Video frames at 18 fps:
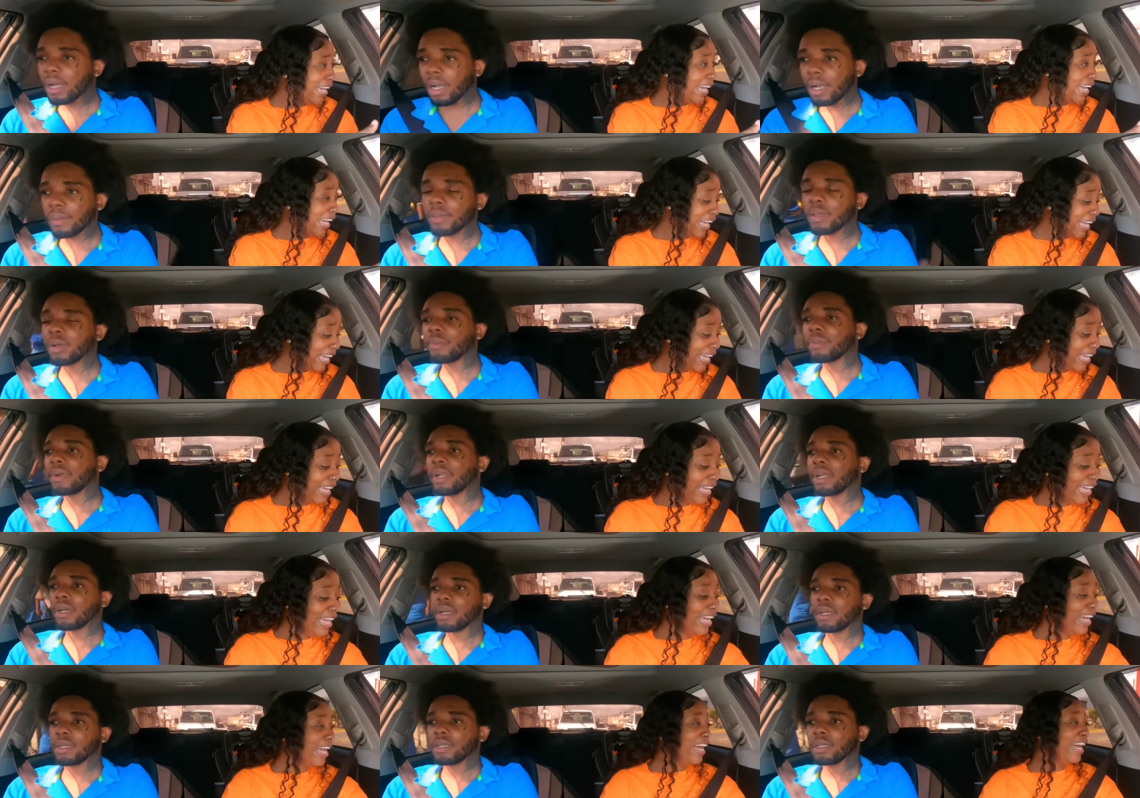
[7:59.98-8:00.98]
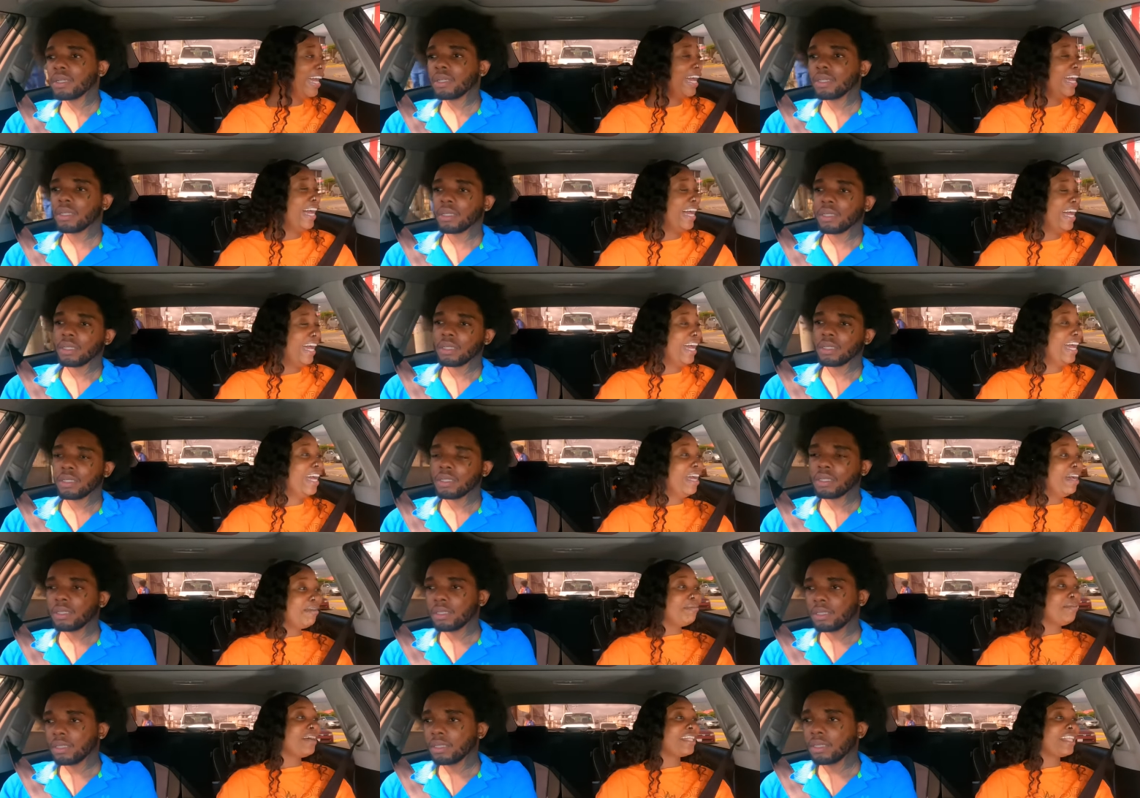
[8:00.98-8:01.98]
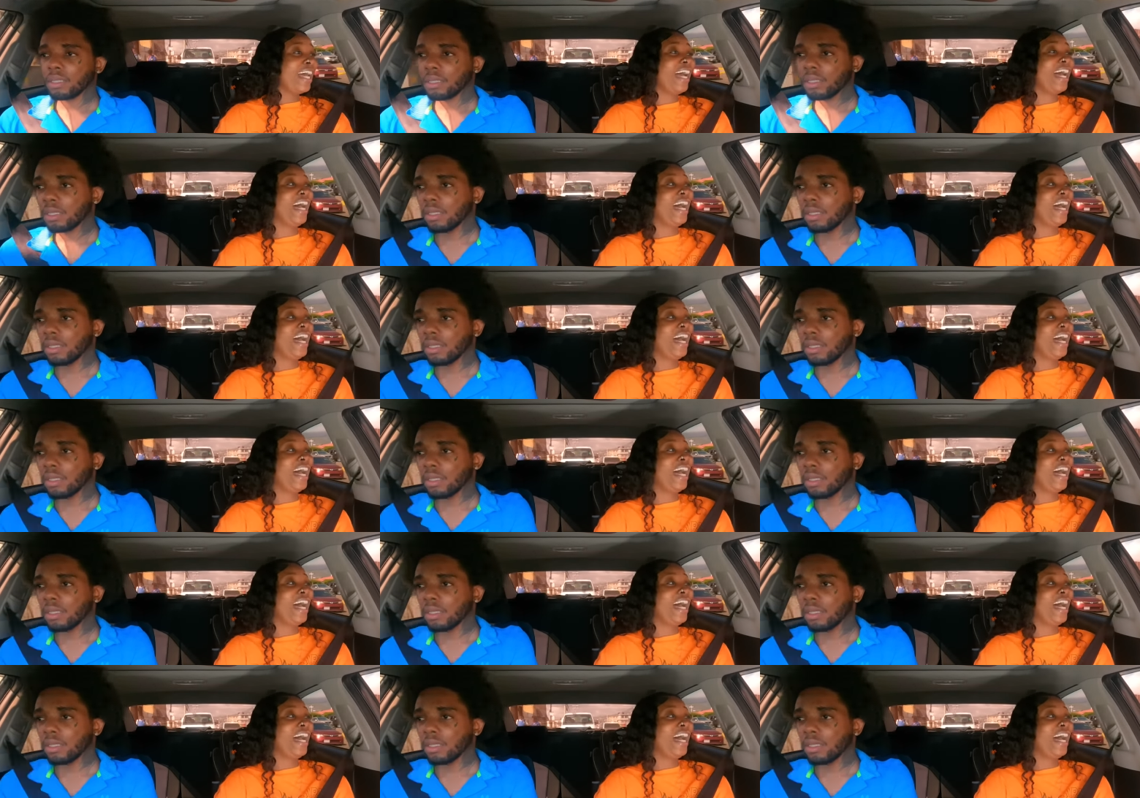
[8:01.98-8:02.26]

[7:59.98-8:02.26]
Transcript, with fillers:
Speaker 1: calm down, brother. But,